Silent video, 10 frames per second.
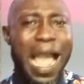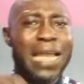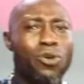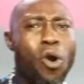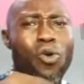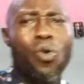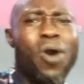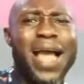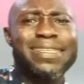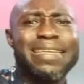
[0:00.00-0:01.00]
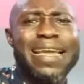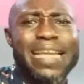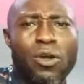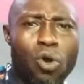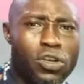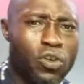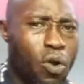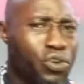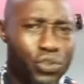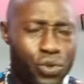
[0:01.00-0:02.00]
an uncle has laid a curse
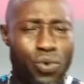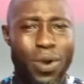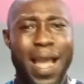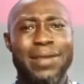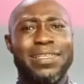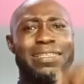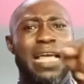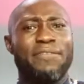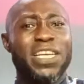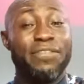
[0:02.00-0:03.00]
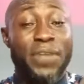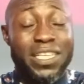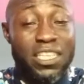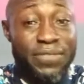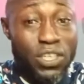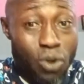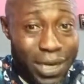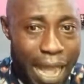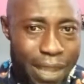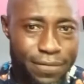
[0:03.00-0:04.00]
on you and it having effective in
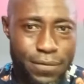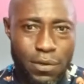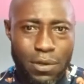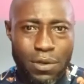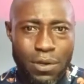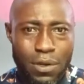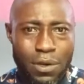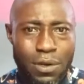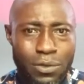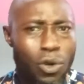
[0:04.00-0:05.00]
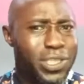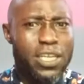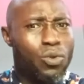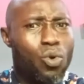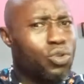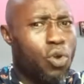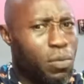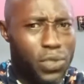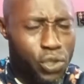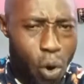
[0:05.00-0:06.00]
your life? Nothing good
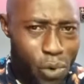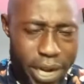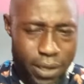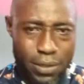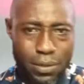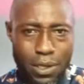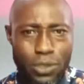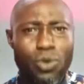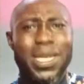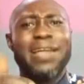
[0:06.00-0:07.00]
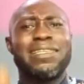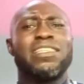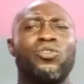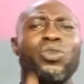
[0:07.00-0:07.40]
comes your way. You that is